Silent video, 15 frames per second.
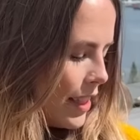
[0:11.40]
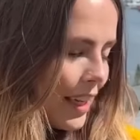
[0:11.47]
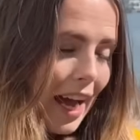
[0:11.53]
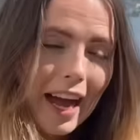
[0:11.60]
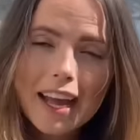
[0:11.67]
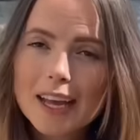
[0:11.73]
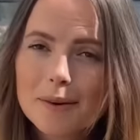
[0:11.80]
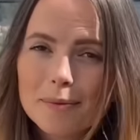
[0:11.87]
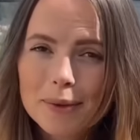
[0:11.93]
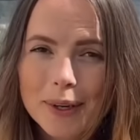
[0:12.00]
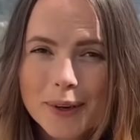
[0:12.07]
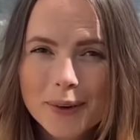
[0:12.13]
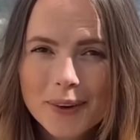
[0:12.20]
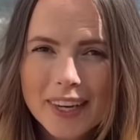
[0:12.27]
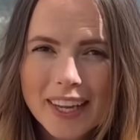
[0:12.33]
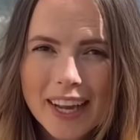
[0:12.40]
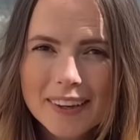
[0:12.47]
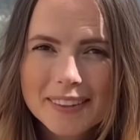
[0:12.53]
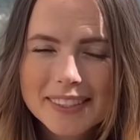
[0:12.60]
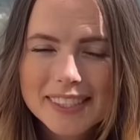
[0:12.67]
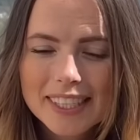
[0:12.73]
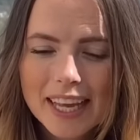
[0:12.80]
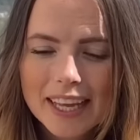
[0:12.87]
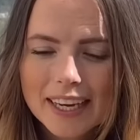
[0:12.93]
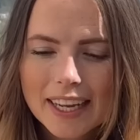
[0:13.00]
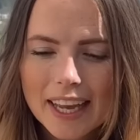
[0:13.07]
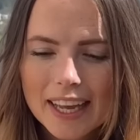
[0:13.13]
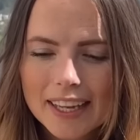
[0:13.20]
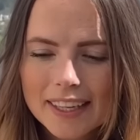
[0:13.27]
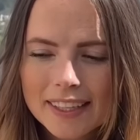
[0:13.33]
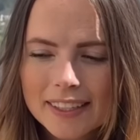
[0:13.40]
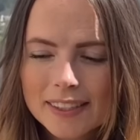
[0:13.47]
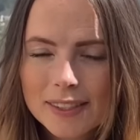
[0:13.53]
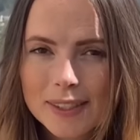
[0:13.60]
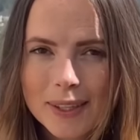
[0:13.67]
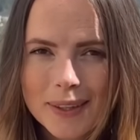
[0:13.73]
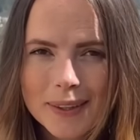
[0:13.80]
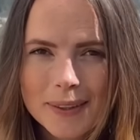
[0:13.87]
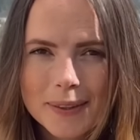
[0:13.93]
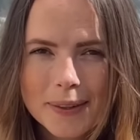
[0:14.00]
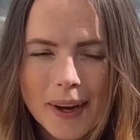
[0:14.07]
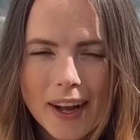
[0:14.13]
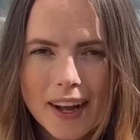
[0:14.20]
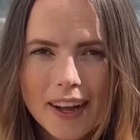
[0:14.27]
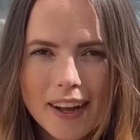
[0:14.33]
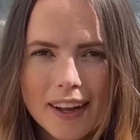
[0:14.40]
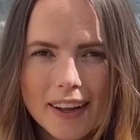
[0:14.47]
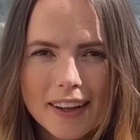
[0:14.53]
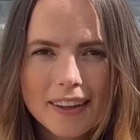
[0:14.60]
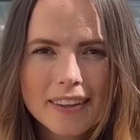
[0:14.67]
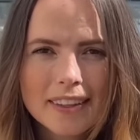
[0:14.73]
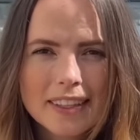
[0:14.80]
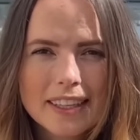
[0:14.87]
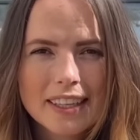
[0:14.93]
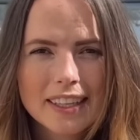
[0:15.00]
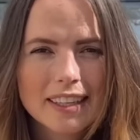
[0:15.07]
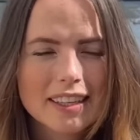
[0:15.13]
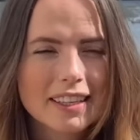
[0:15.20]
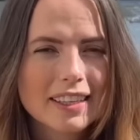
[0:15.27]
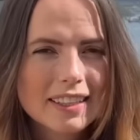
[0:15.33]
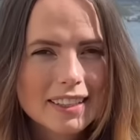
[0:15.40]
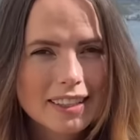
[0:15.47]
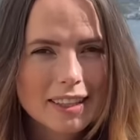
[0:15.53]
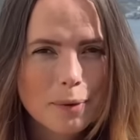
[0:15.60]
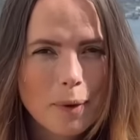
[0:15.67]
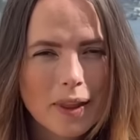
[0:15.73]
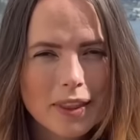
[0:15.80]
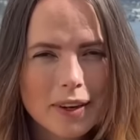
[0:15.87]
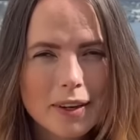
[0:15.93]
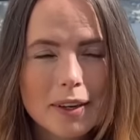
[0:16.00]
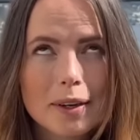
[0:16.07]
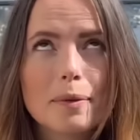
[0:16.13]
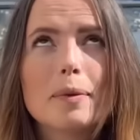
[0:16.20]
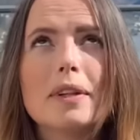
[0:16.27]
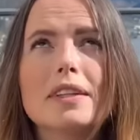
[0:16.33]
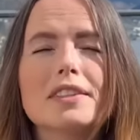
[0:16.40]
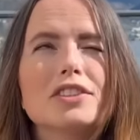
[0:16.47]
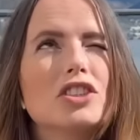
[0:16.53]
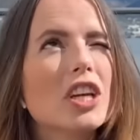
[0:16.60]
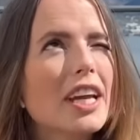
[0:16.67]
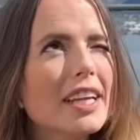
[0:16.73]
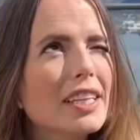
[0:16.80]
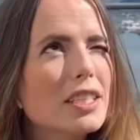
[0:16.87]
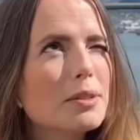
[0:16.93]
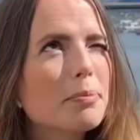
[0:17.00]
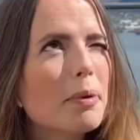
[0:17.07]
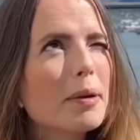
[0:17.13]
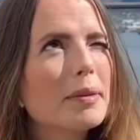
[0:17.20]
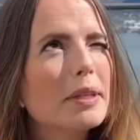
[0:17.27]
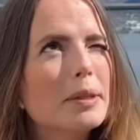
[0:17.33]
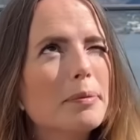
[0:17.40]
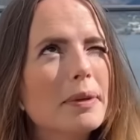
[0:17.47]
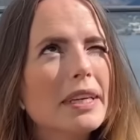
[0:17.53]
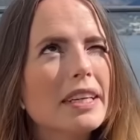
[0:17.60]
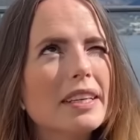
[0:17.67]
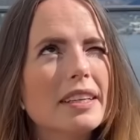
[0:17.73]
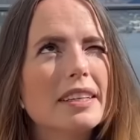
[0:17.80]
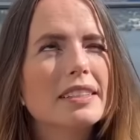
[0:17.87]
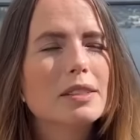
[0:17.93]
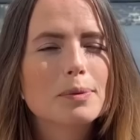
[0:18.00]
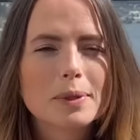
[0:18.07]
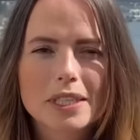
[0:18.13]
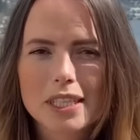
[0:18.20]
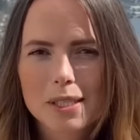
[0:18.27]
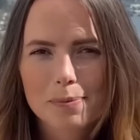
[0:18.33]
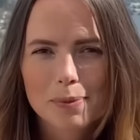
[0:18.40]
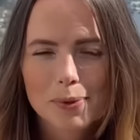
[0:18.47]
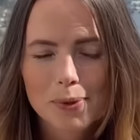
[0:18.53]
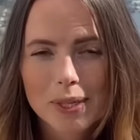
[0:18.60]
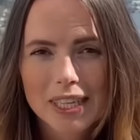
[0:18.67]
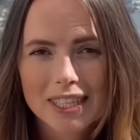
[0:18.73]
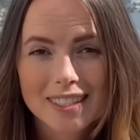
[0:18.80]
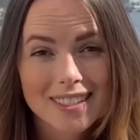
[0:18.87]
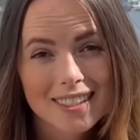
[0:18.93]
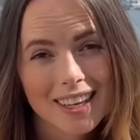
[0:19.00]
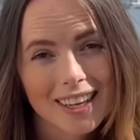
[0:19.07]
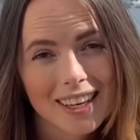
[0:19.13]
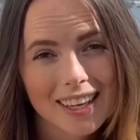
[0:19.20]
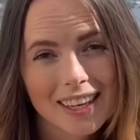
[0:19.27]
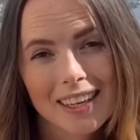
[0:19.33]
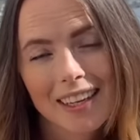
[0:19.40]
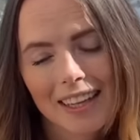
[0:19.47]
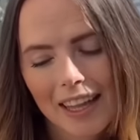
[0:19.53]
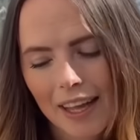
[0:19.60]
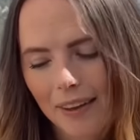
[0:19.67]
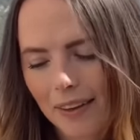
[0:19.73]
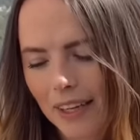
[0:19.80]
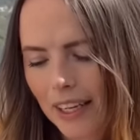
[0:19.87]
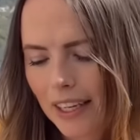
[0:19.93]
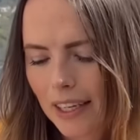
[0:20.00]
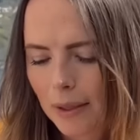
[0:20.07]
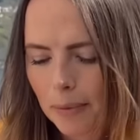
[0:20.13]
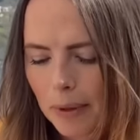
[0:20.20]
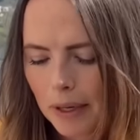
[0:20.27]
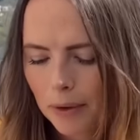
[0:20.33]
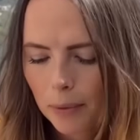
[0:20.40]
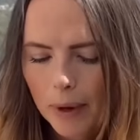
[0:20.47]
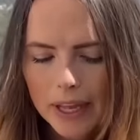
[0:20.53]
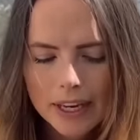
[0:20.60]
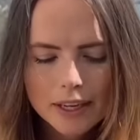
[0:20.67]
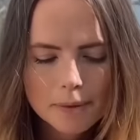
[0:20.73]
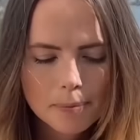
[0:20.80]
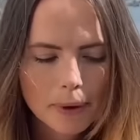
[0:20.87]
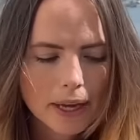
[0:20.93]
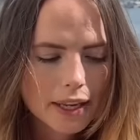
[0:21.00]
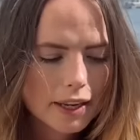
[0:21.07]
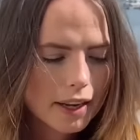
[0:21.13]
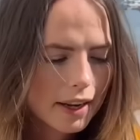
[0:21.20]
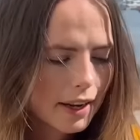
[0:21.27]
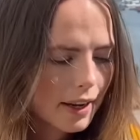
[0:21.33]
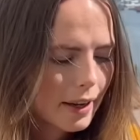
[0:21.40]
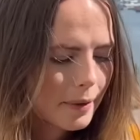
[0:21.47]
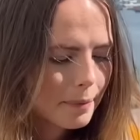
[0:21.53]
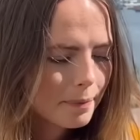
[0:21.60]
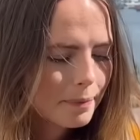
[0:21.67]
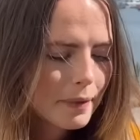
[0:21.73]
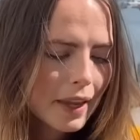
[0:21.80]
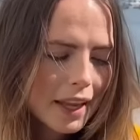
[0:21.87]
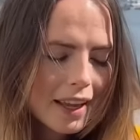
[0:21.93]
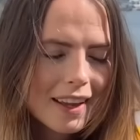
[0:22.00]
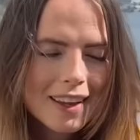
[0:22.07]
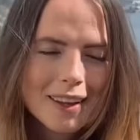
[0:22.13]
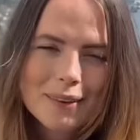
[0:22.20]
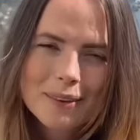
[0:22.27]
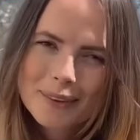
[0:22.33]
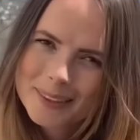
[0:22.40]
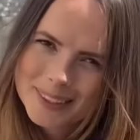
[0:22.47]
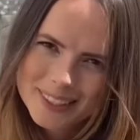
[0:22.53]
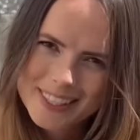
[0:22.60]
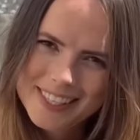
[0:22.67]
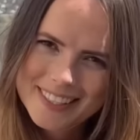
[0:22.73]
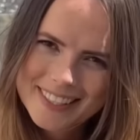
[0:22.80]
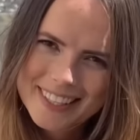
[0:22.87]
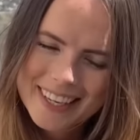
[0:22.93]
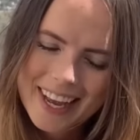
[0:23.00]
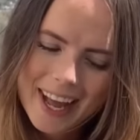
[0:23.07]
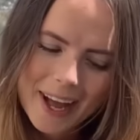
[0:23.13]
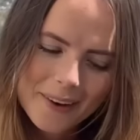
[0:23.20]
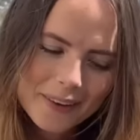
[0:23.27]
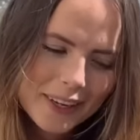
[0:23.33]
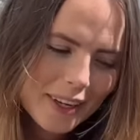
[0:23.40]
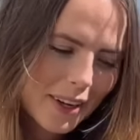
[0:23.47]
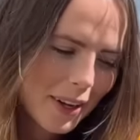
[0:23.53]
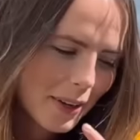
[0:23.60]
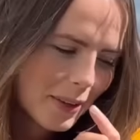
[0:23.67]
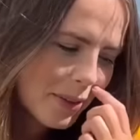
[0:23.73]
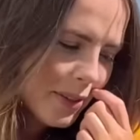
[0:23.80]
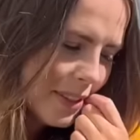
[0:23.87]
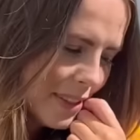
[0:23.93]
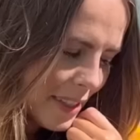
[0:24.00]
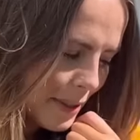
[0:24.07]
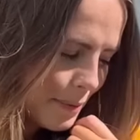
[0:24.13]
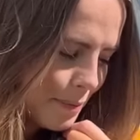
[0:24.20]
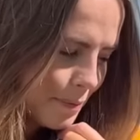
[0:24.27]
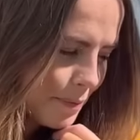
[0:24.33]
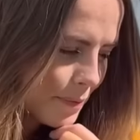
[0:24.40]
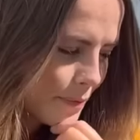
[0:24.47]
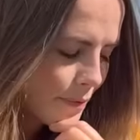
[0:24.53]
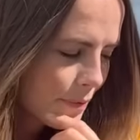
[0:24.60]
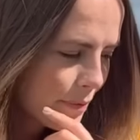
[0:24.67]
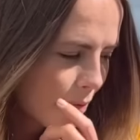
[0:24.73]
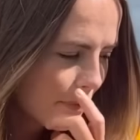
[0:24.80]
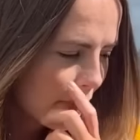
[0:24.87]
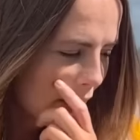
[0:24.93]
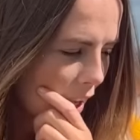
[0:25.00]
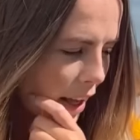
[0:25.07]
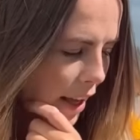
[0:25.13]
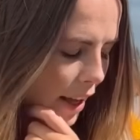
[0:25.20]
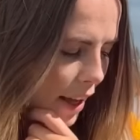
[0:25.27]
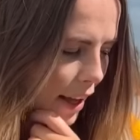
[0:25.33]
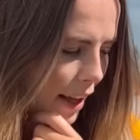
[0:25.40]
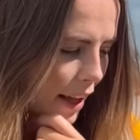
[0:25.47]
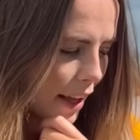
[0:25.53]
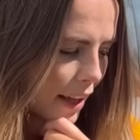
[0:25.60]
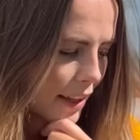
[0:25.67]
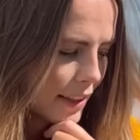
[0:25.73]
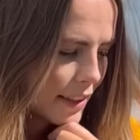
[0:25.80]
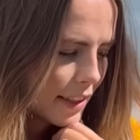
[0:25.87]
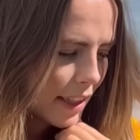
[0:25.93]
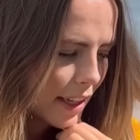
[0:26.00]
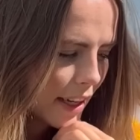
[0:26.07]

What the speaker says: I am recording outside again, so the weather will change probably a little bit. It switches between sunny and cloudy and a little bit of wind, but we'll just see how it goes. And